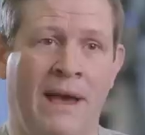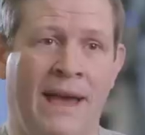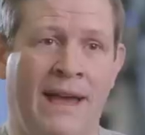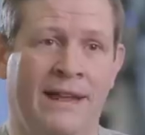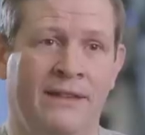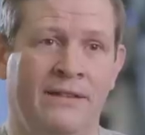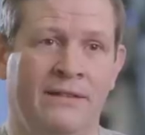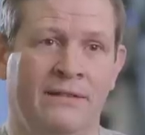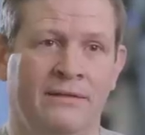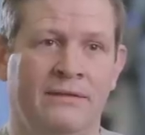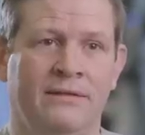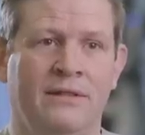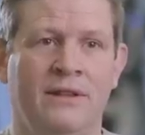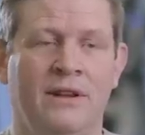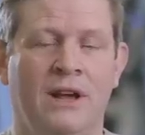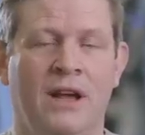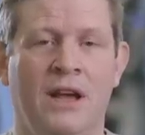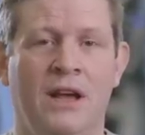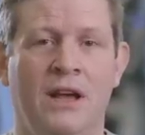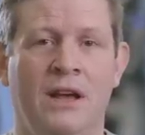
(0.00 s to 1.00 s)
bad,
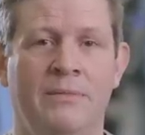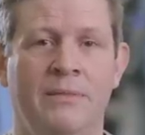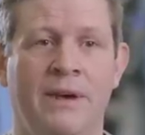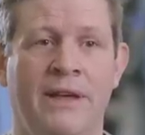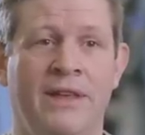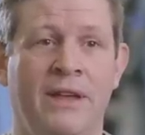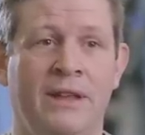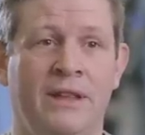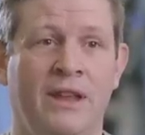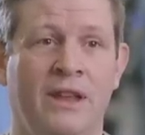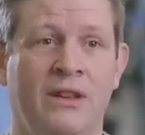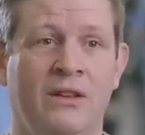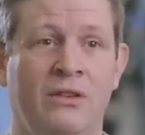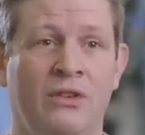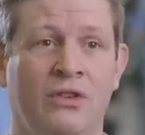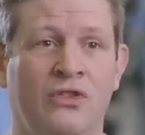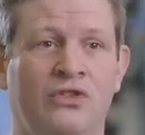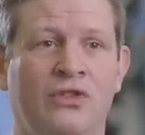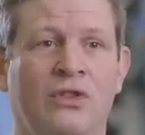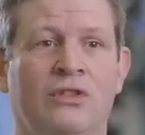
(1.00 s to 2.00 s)
um, and they did
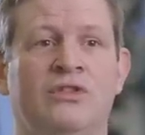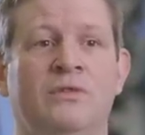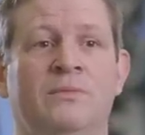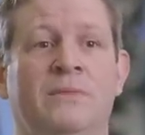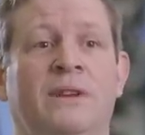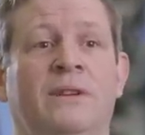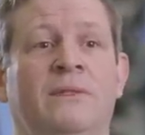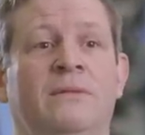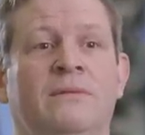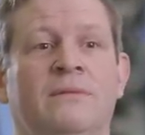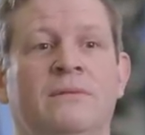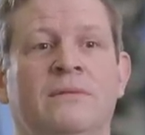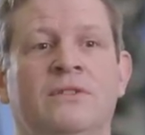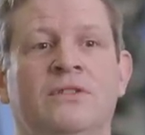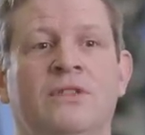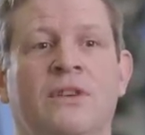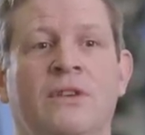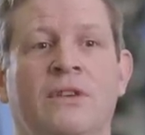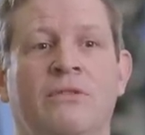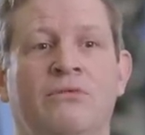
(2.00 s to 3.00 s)
an osteotomy
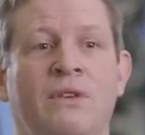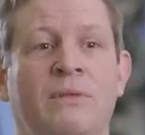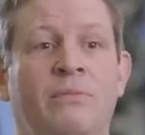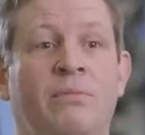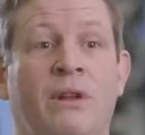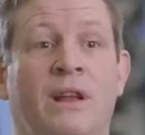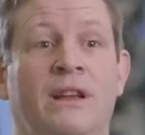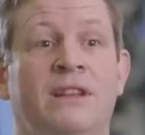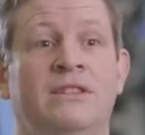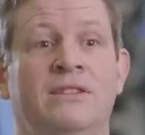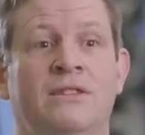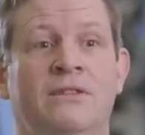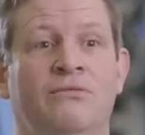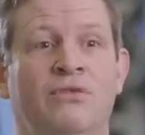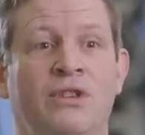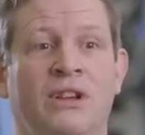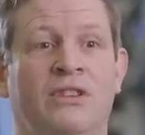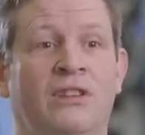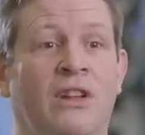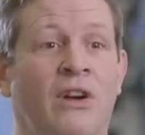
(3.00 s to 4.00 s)
so they replaced,
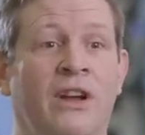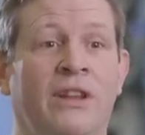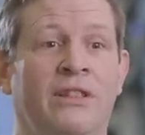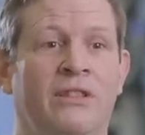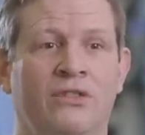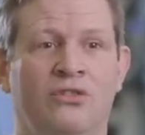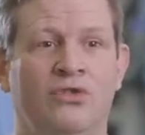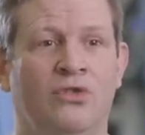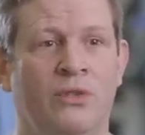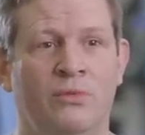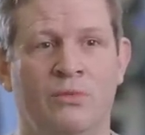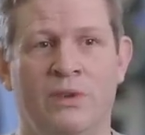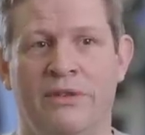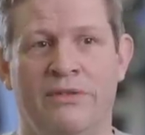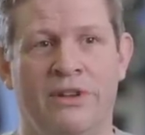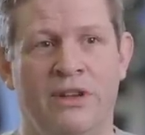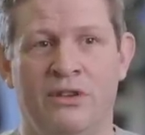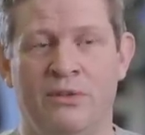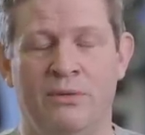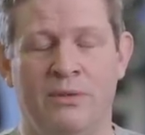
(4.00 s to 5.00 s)
realigned the joint,
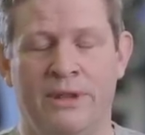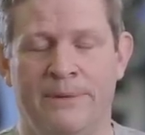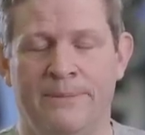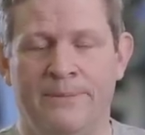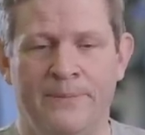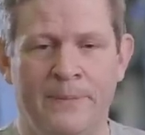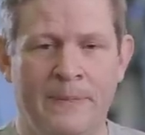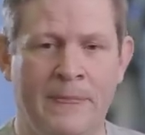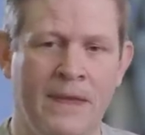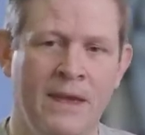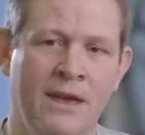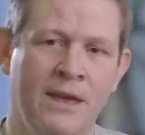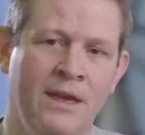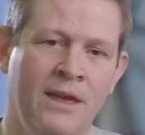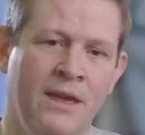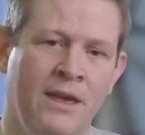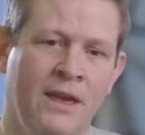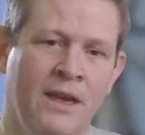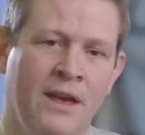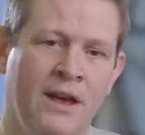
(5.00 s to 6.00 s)
whatever they do with it.
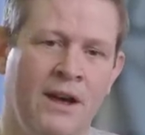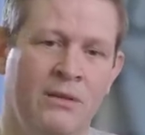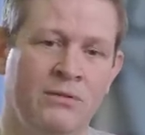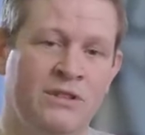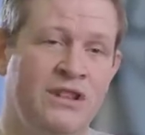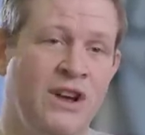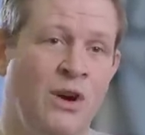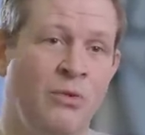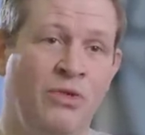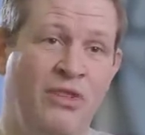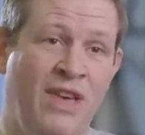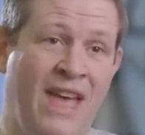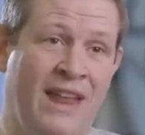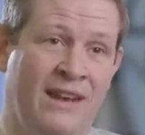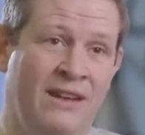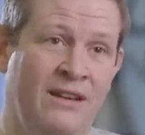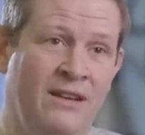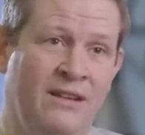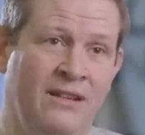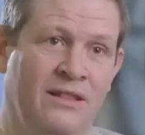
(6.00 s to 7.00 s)
I was told
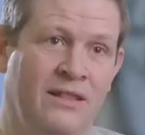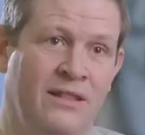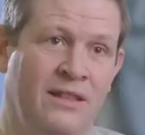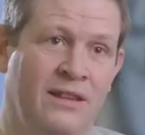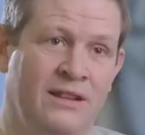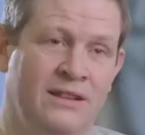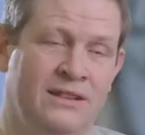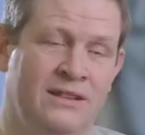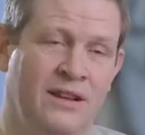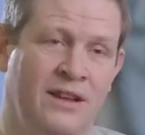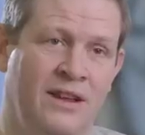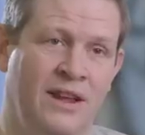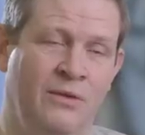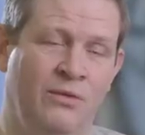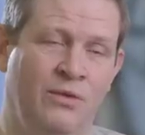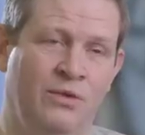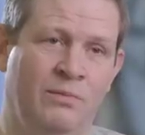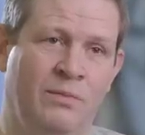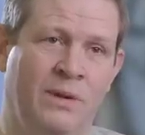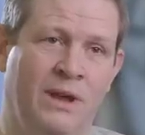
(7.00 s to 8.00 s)
then that uh, it
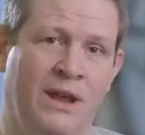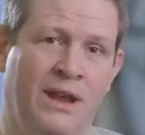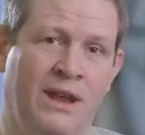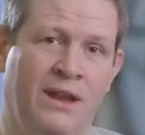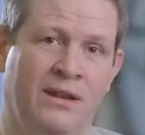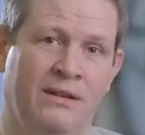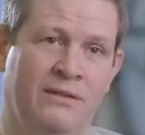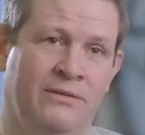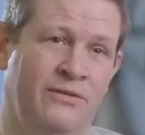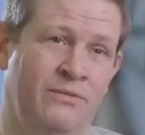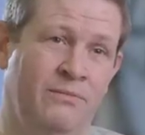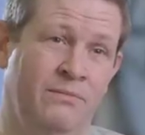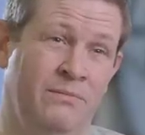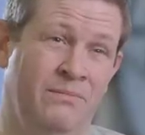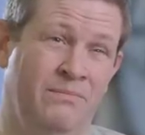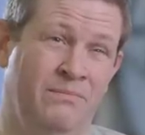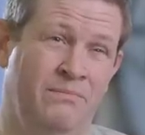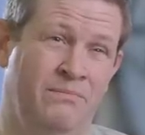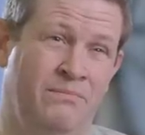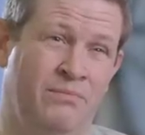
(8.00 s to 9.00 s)
would be
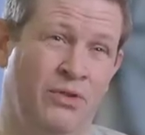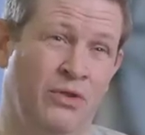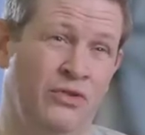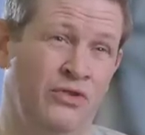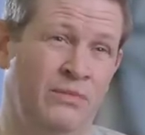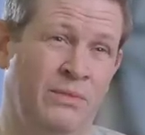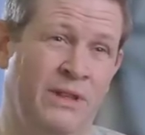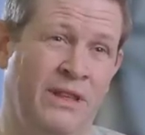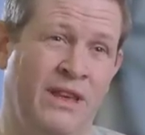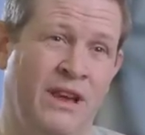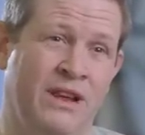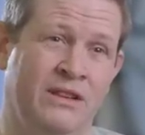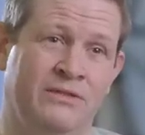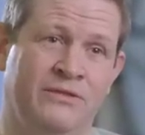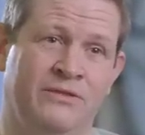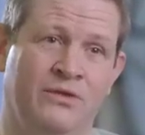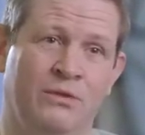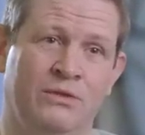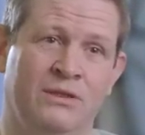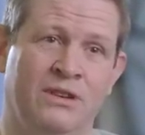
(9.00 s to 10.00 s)
possibly the age
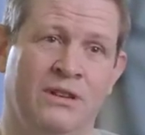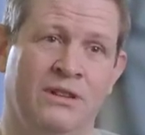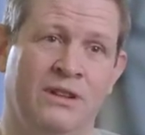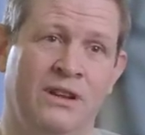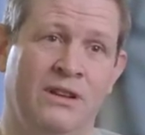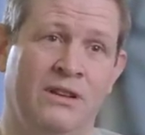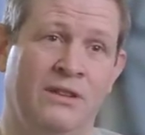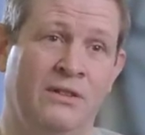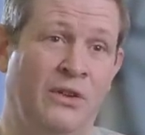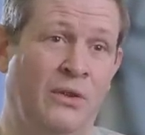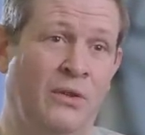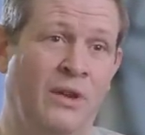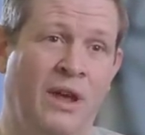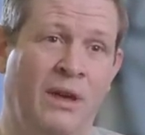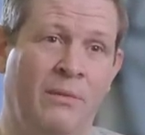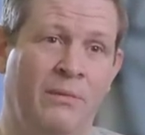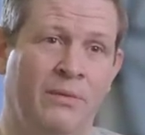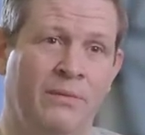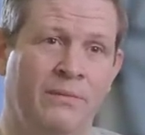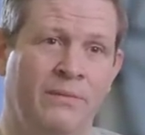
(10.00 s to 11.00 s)
of 40 I'd need a new hip.